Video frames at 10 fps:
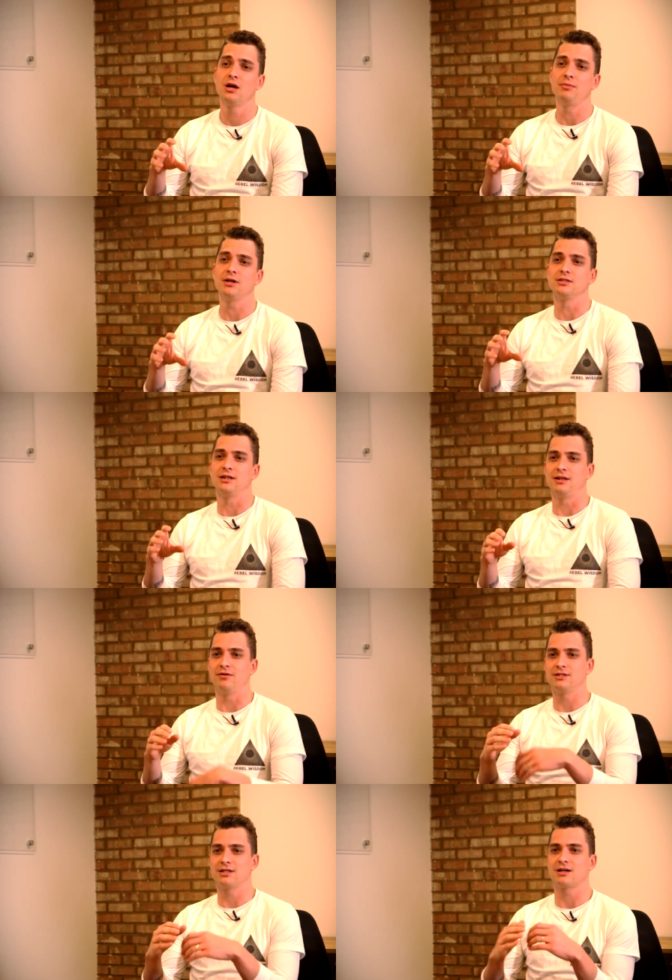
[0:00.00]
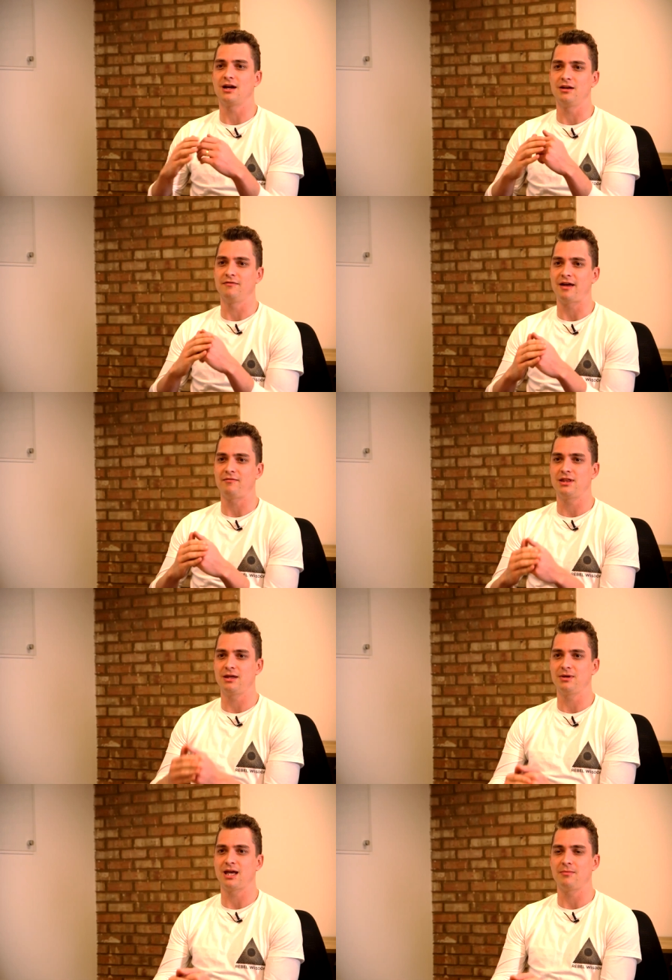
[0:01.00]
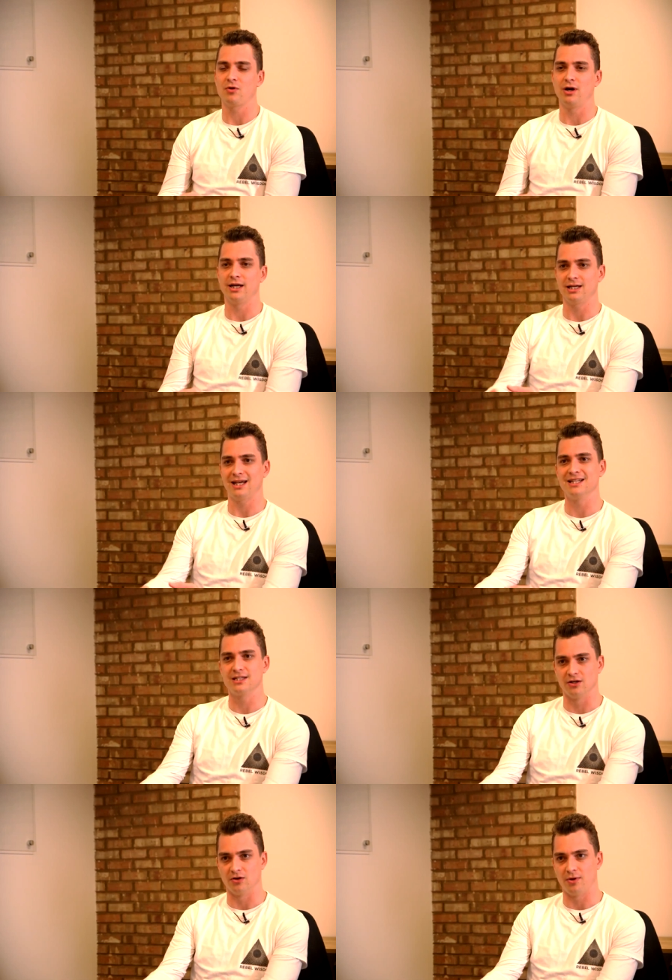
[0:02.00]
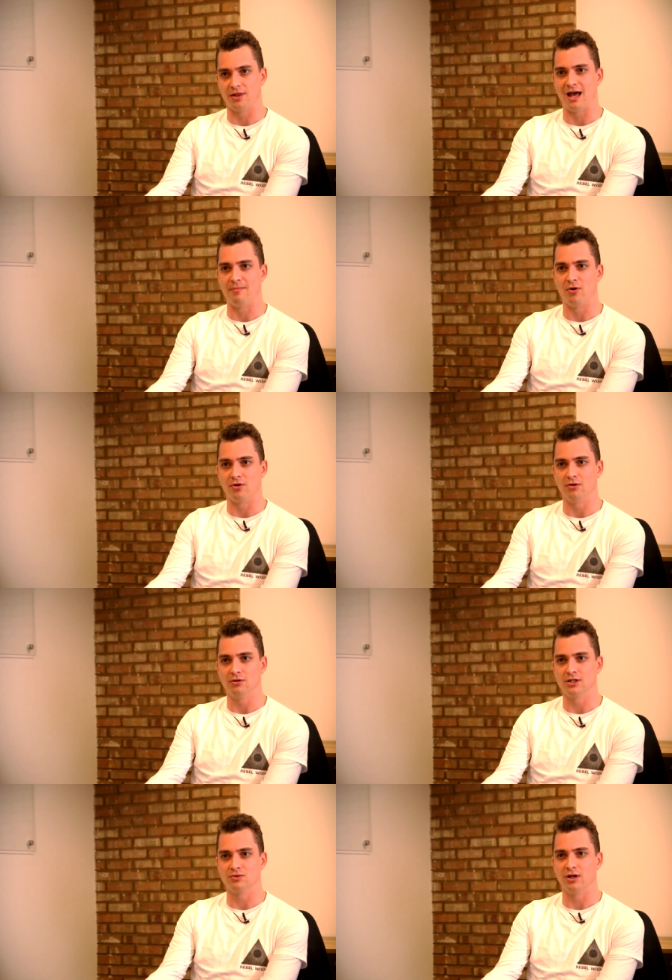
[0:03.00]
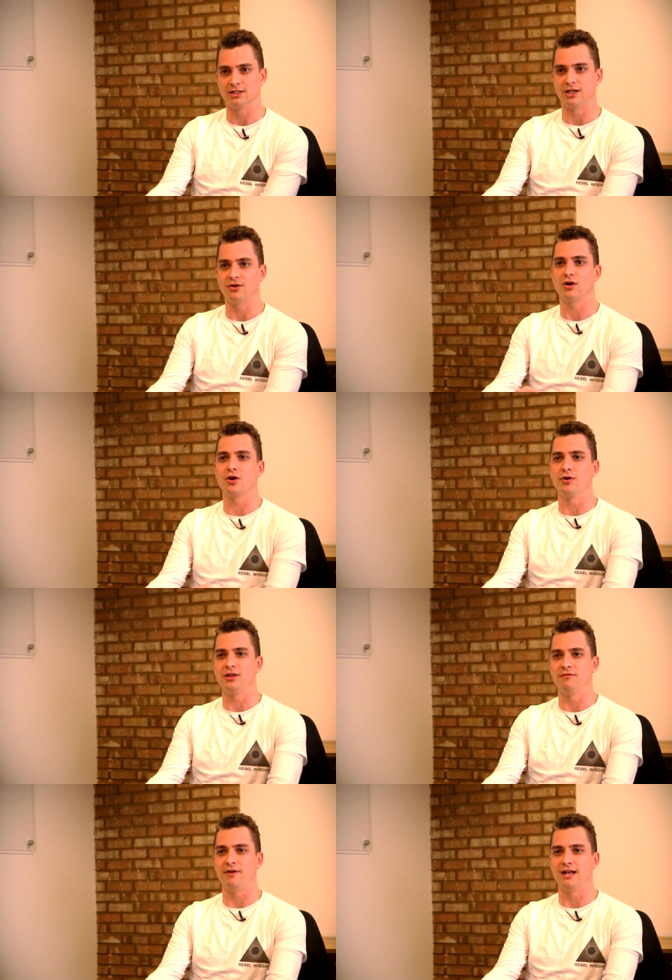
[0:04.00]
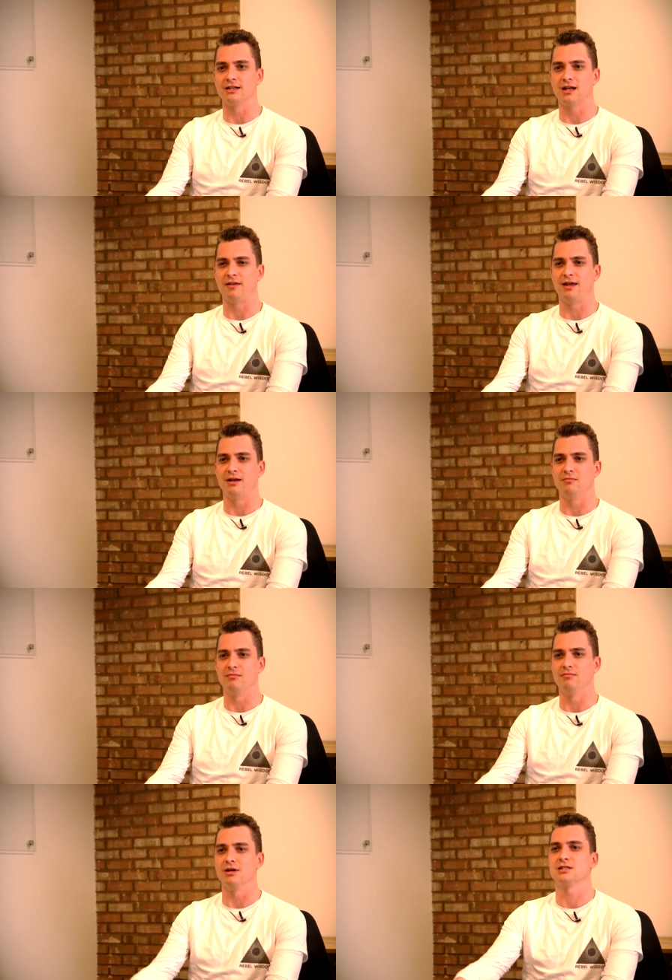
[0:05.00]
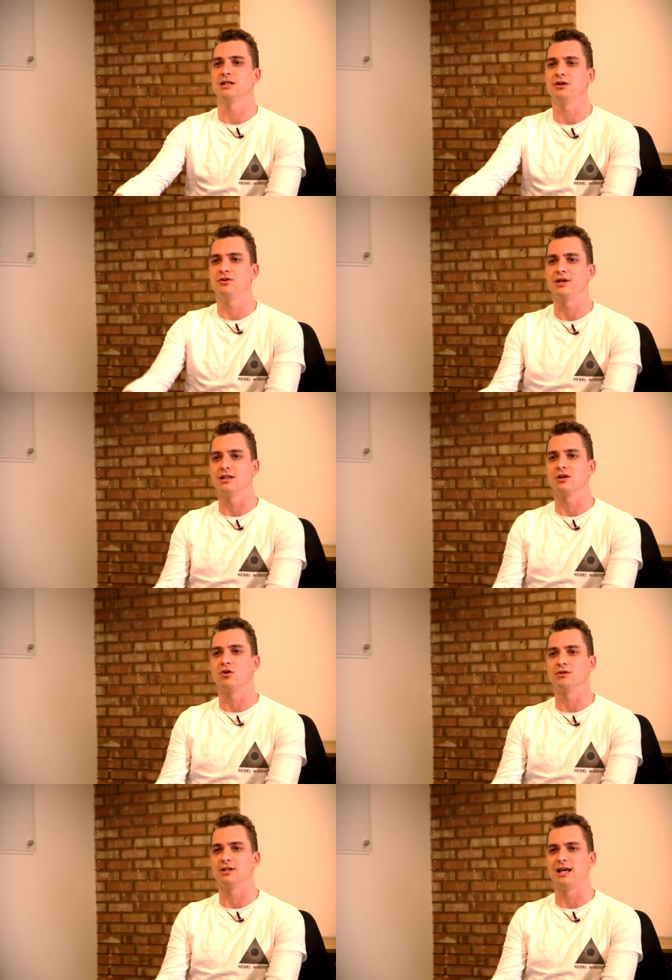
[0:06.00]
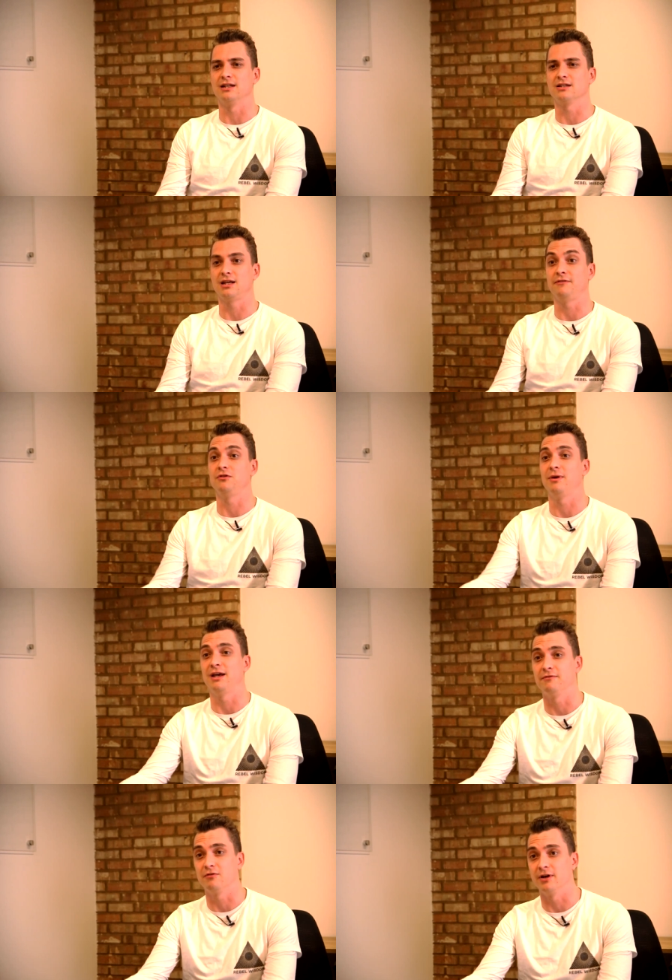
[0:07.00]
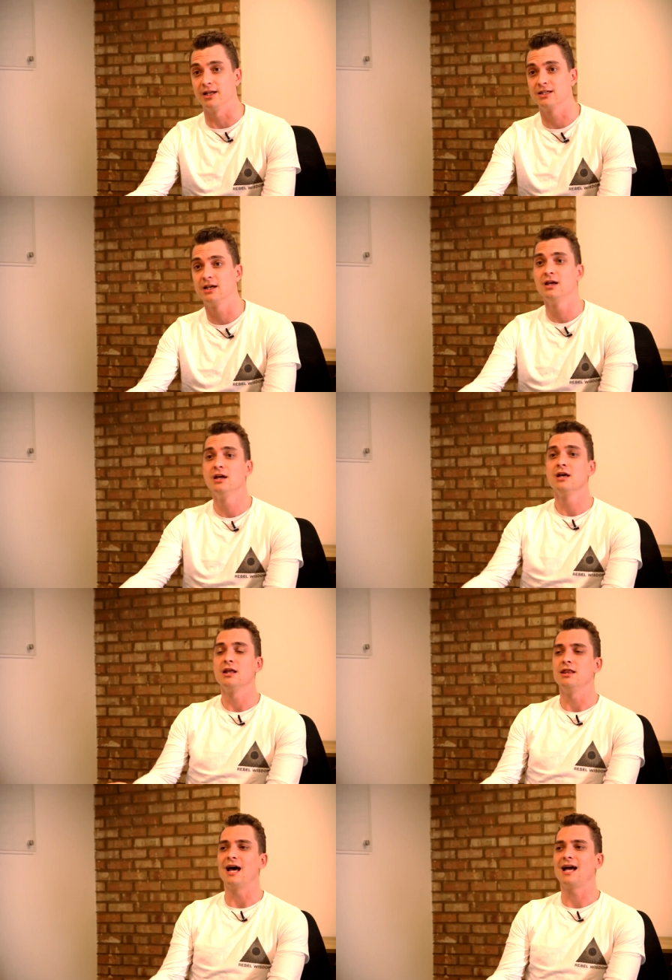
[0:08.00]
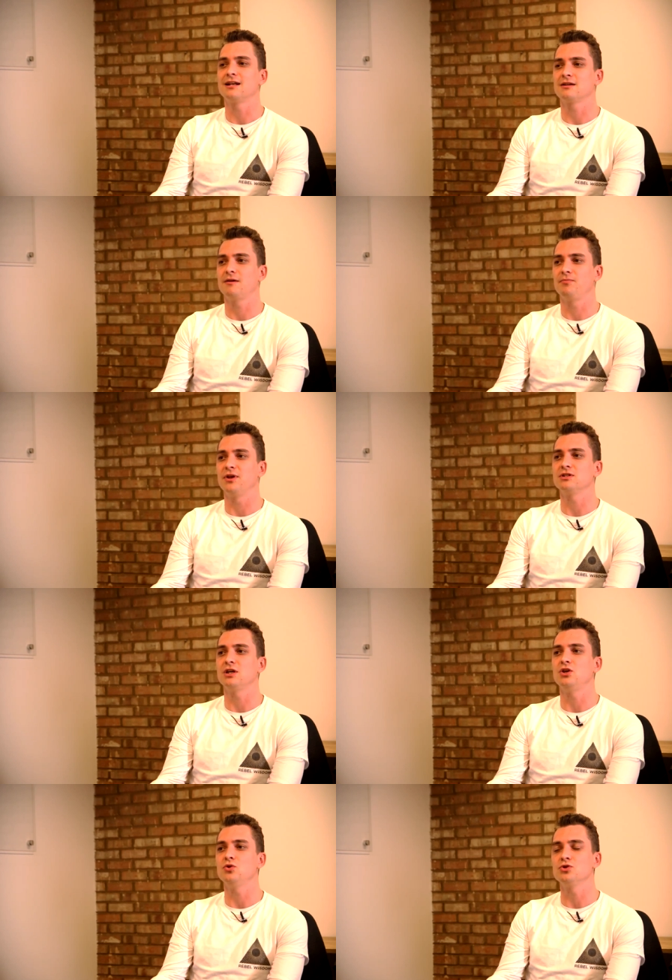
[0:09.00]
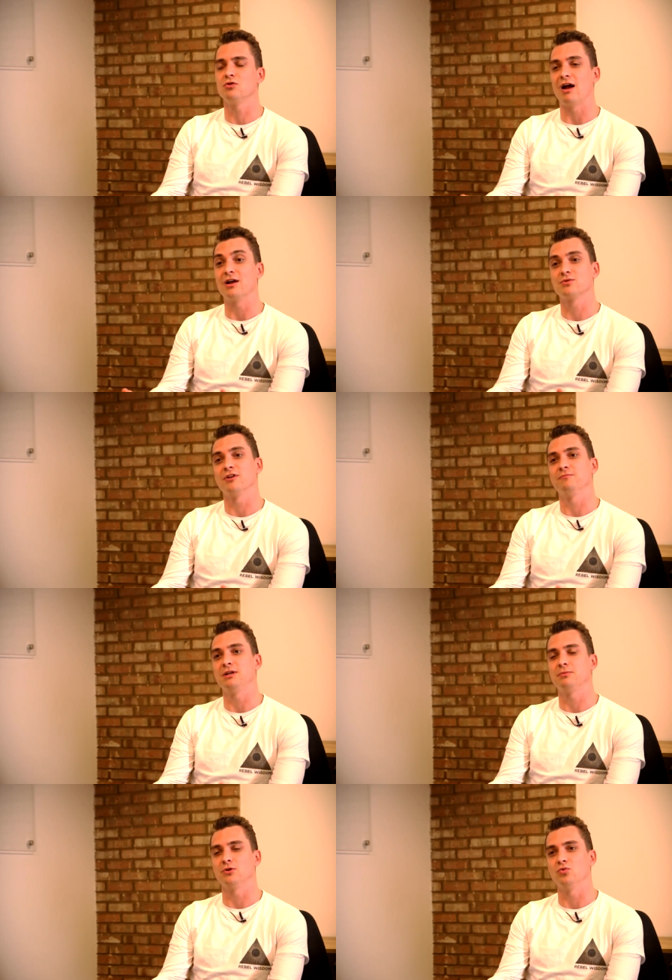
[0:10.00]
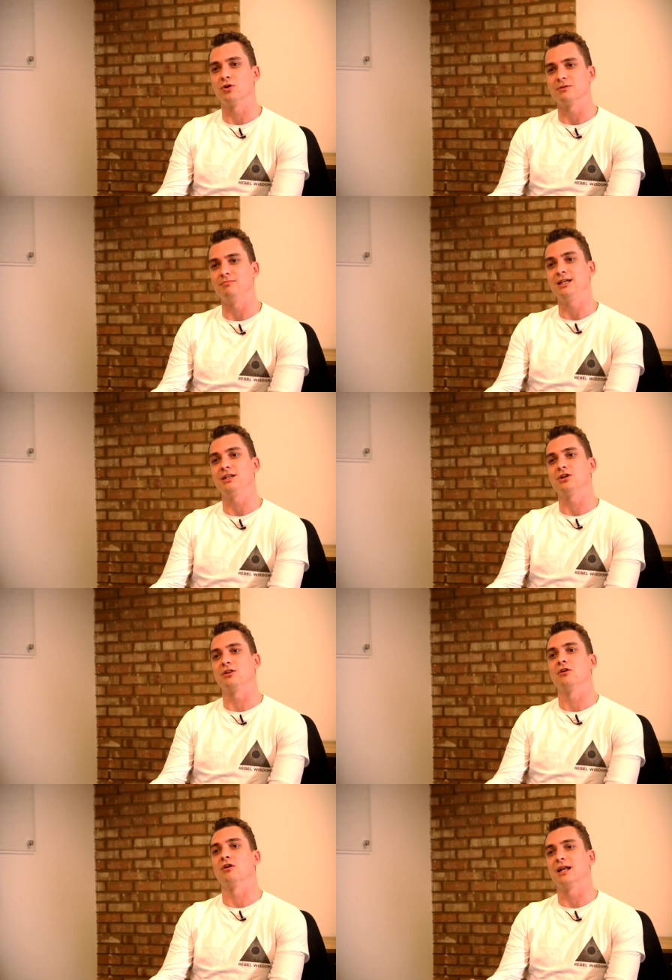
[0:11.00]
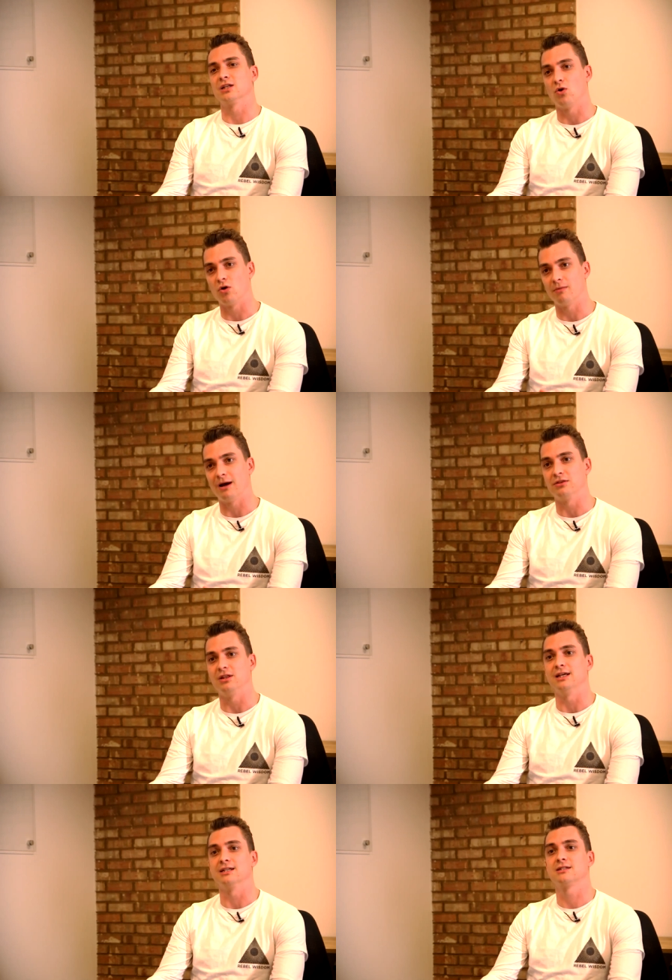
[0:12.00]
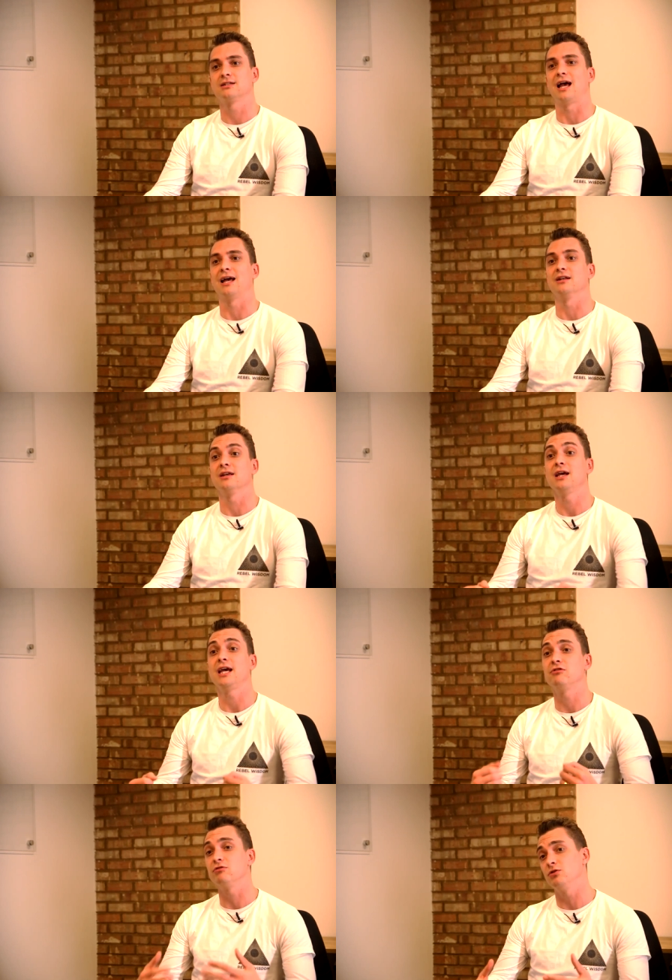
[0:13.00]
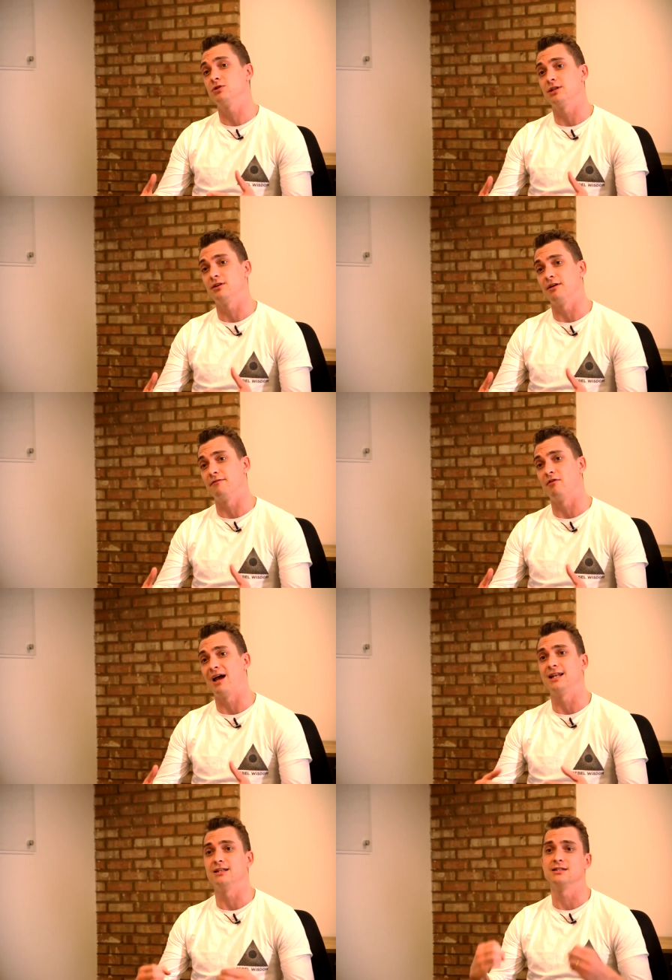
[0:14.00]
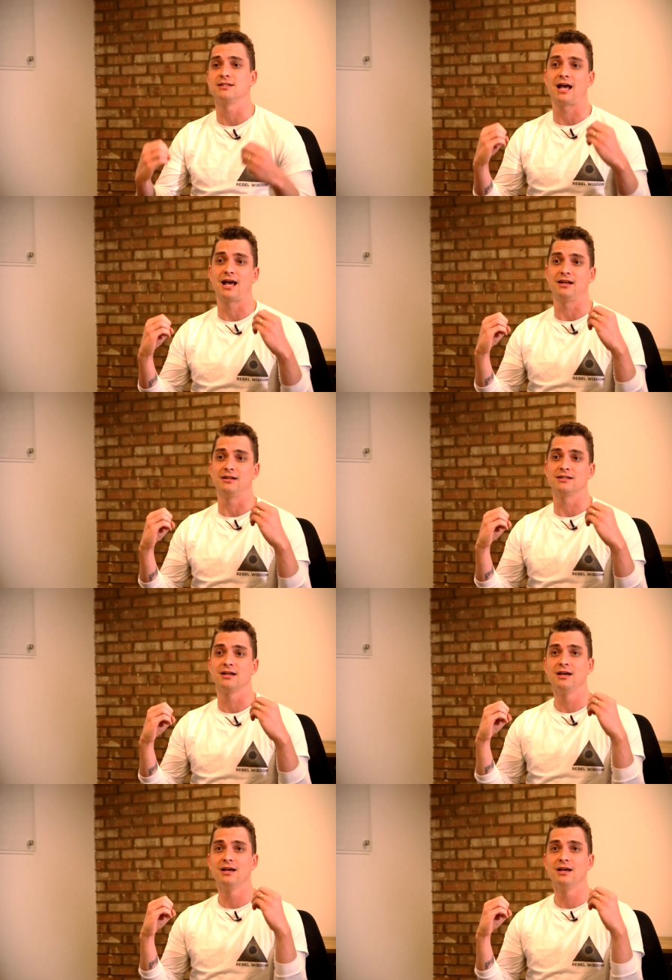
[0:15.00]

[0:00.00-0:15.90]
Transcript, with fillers: Because there is this kind of everything became quite insular with that model as well. It's like you go to the event and then months later you get the content if you paid for it. That there's a huge groundswell of people who want to meet each other and talk about this and introduce it to their friends and